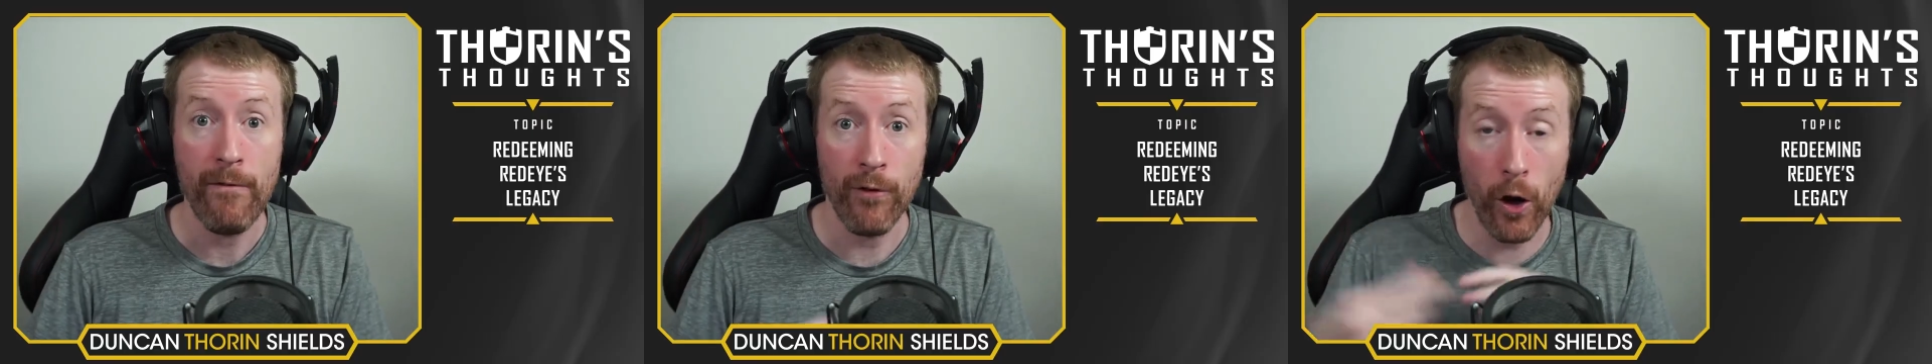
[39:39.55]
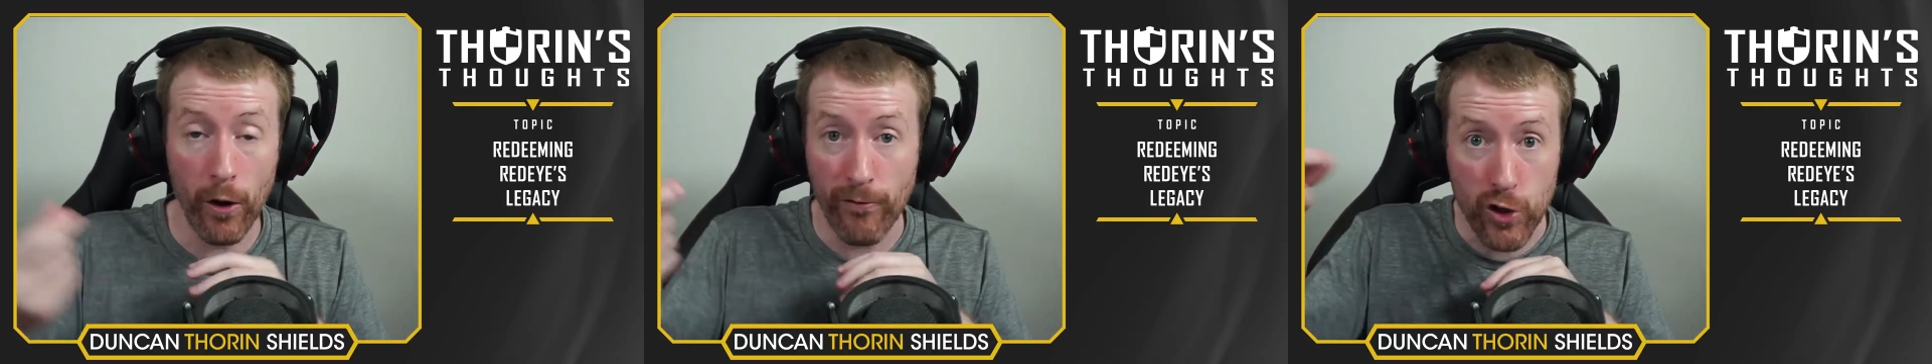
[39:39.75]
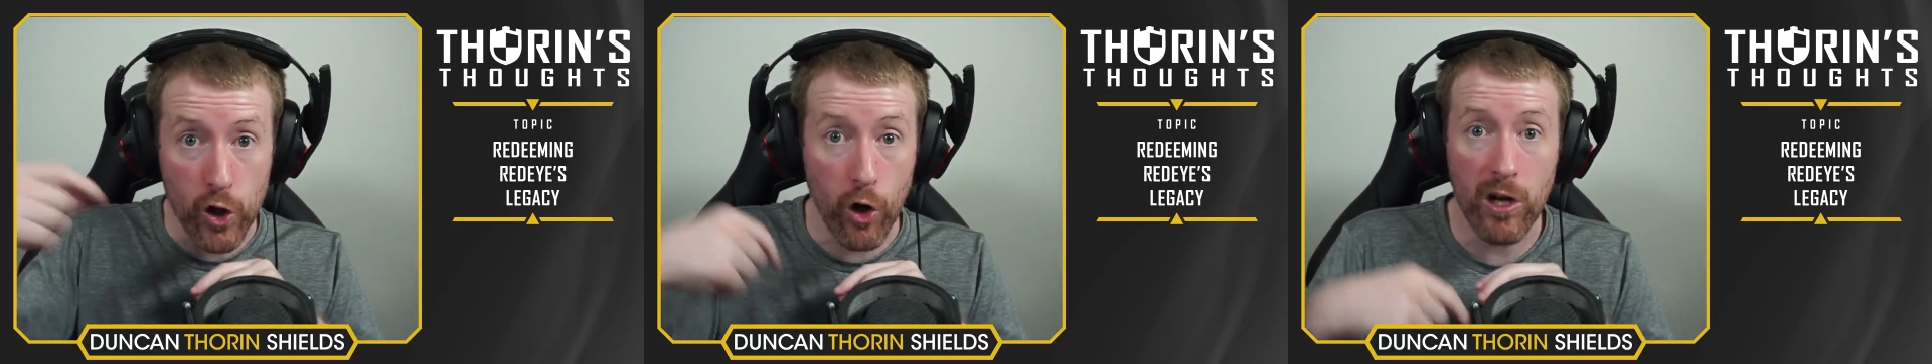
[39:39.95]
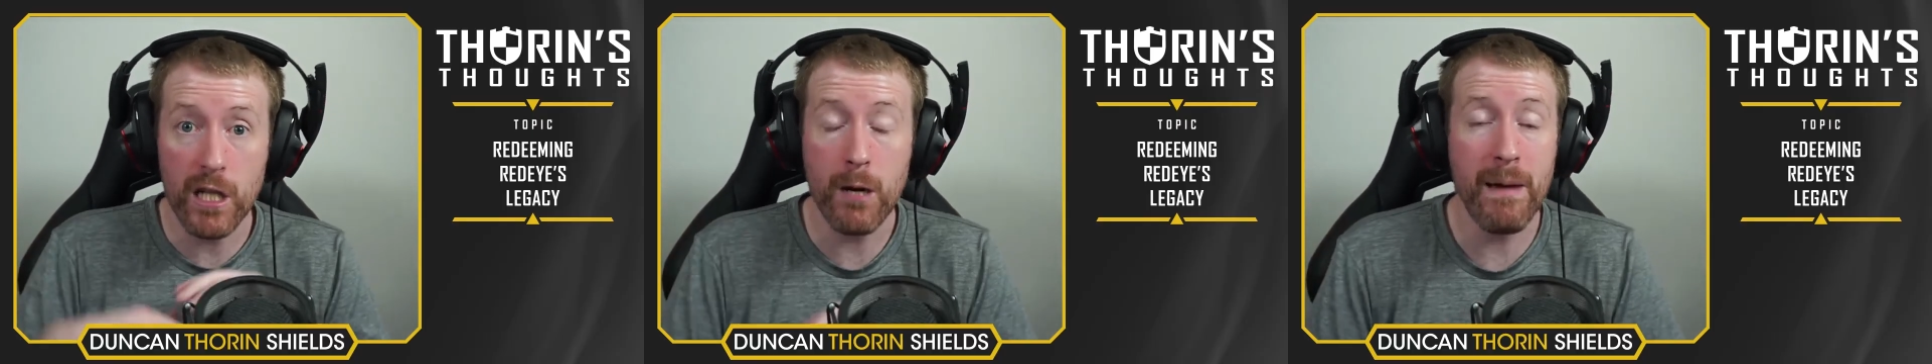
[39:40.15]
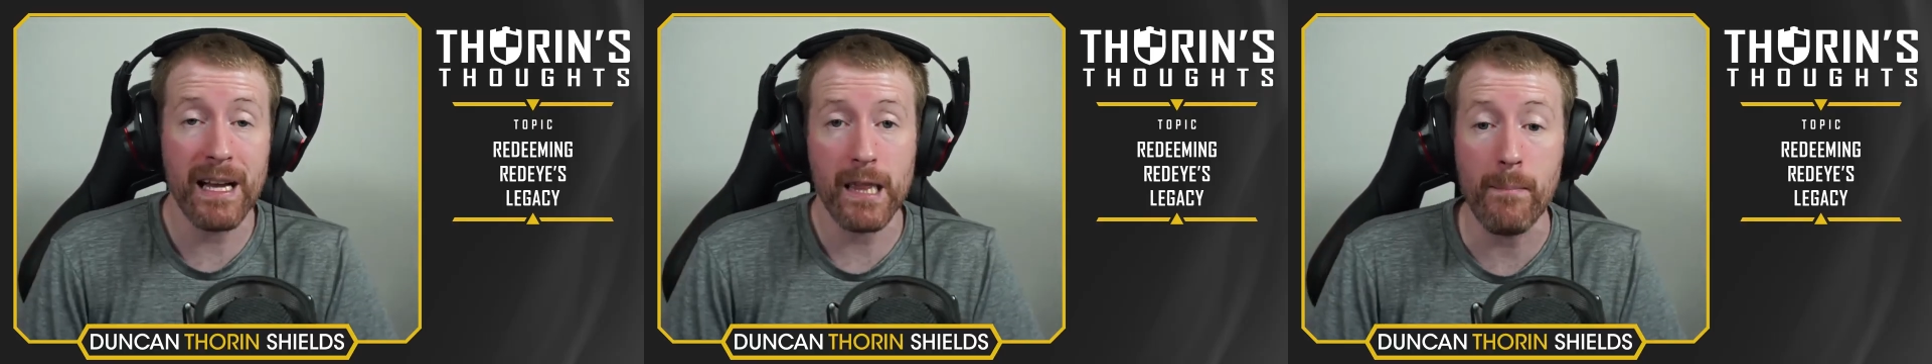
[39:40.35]
Not enough sugar
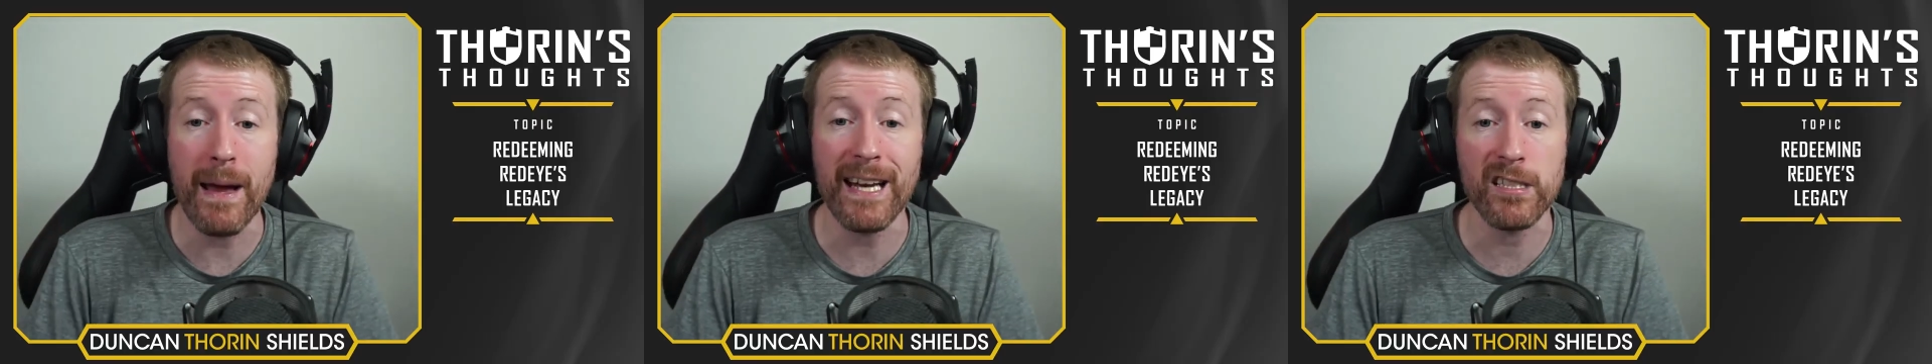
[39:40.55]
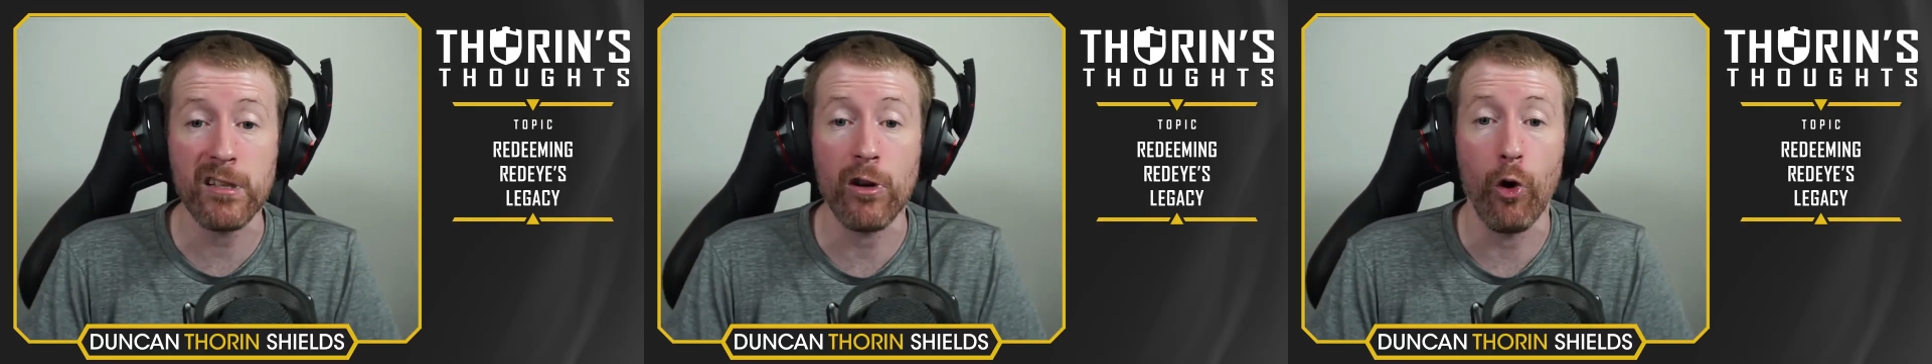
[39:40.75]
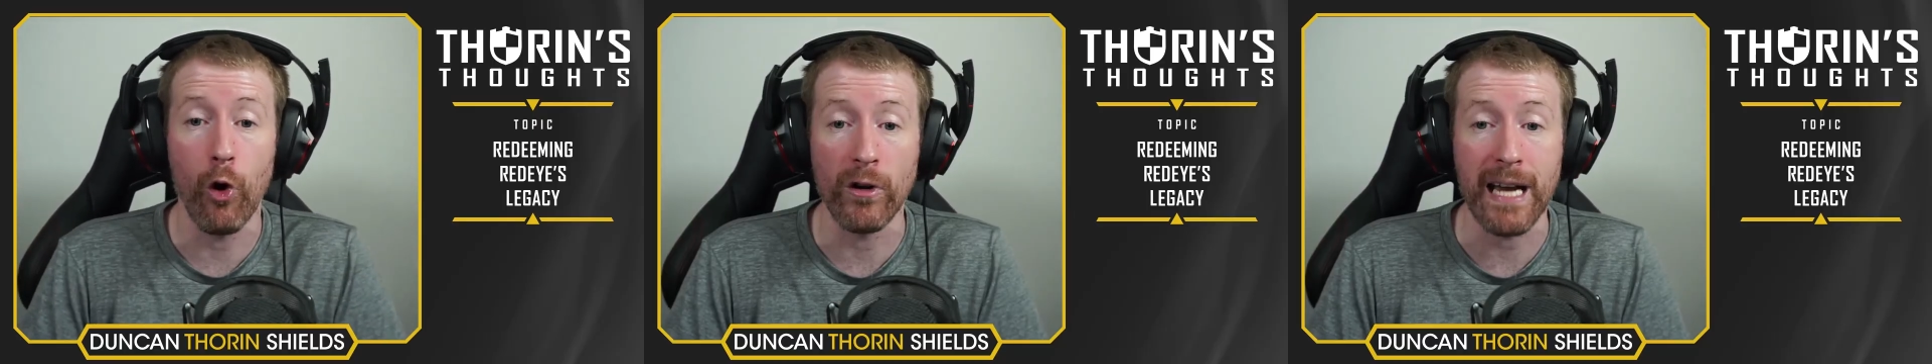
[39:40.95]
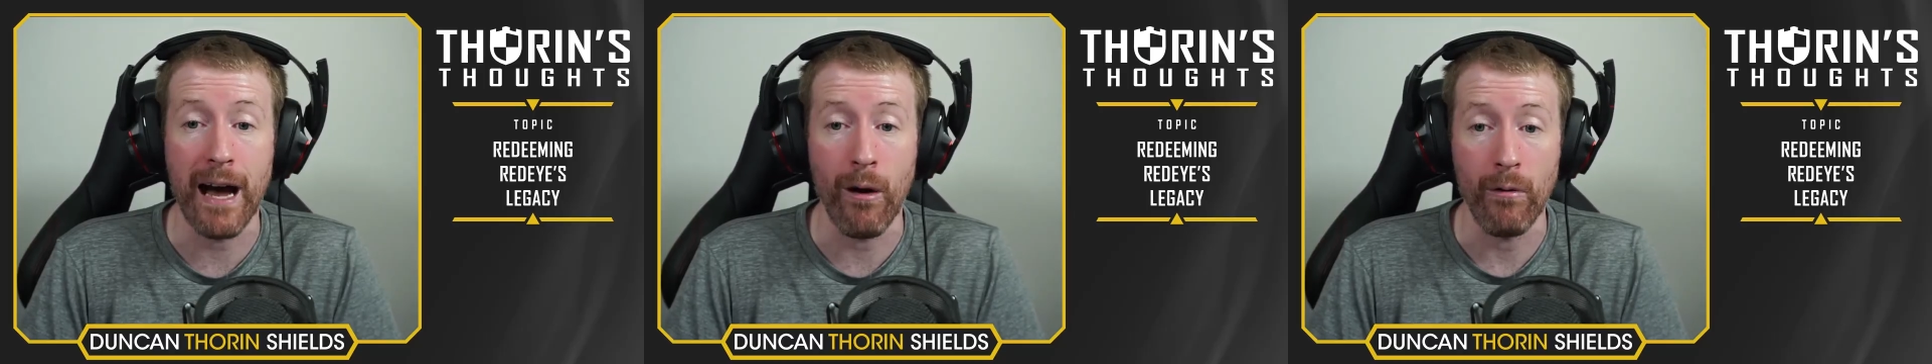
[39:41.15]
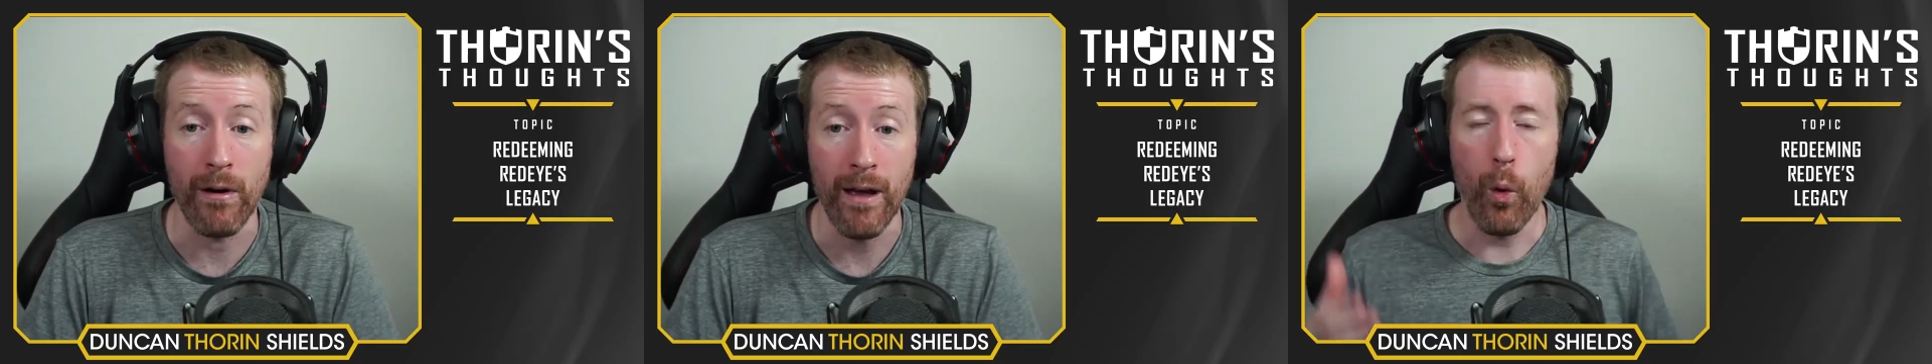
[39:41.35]
to make the medicine go down.